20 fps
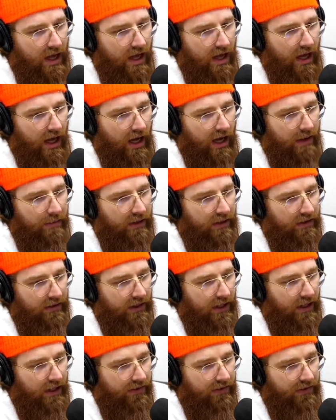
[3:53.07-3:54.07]
I mean,
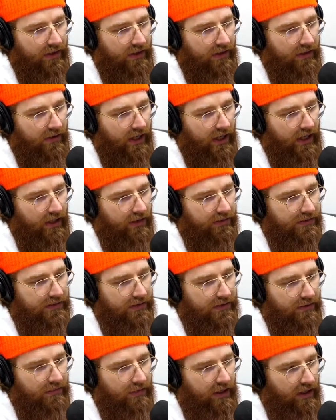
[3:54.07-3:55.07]
yeah, I think you had
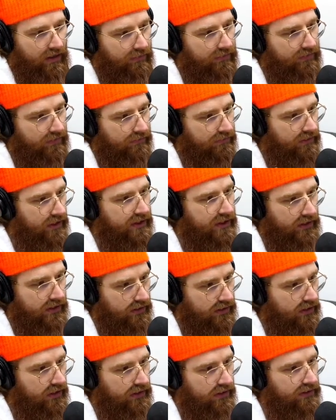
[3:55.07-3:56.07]
some help from Jessica,
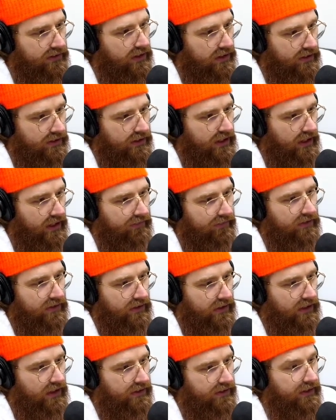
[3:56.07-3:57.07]
like you said, just having the
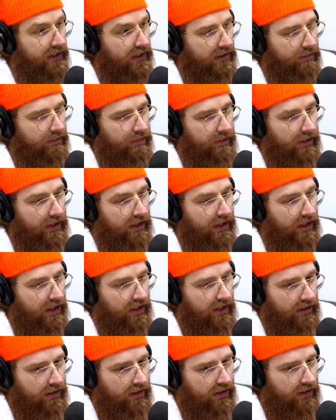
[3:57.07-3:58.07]
clientele,
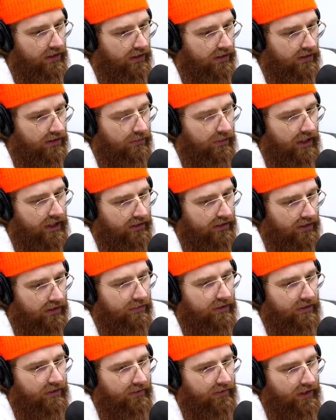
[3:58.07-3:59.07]
the background, be
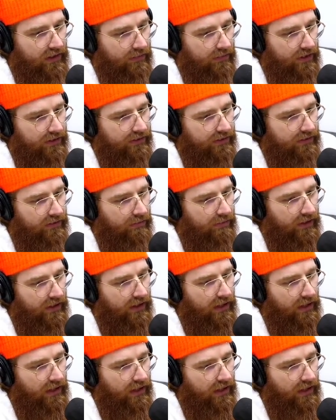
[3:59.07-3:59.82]
able to recommend you. But